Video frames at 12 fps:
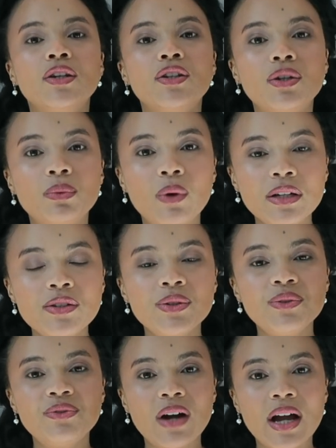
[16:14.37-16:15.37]
you want to
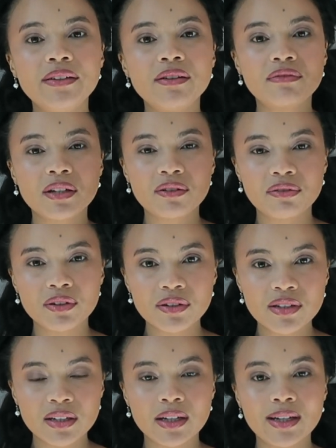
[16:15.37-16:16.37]
find a
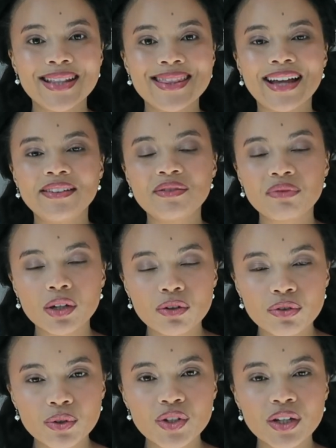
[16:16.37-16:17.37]
recruiter that's
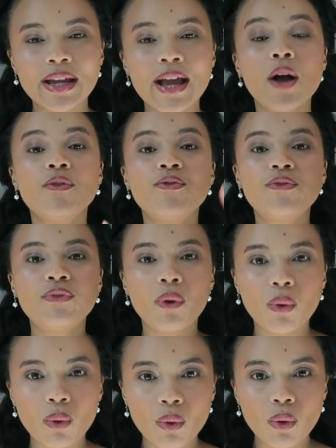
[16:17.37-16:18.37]
recruiting
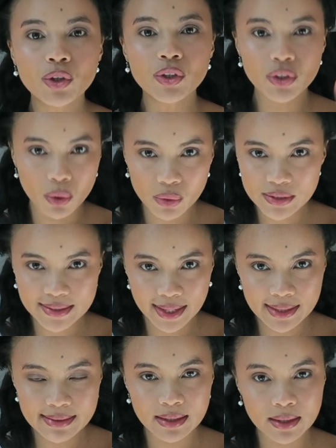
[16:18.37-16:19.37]
for your
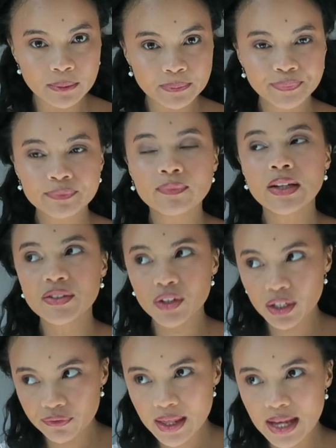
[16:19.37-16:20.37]
sector. So
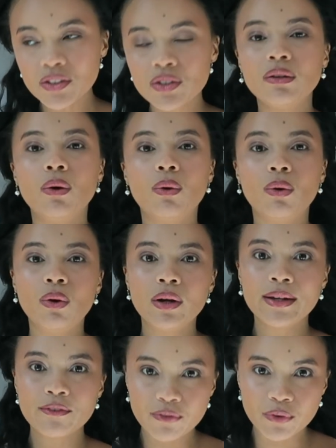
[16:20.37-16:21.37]
if that's
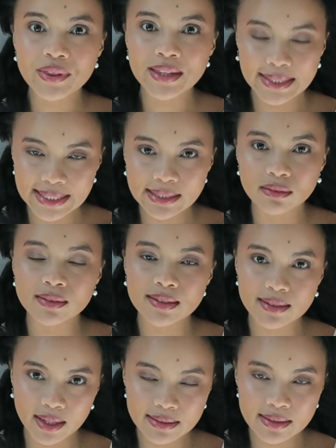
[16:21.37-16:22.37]
law, for the legal
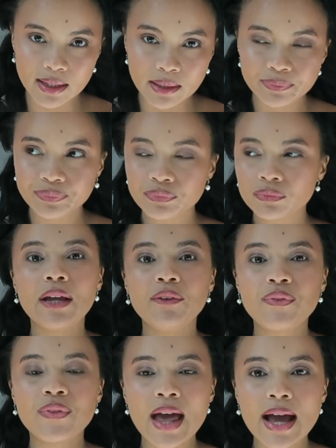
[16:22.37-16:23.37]
sector.
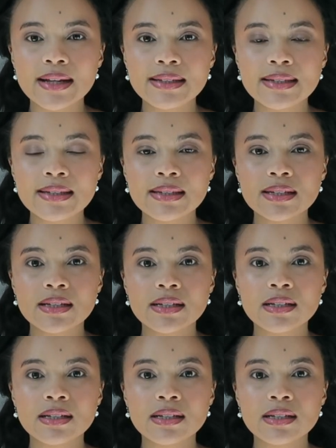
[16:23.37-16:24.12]
If that's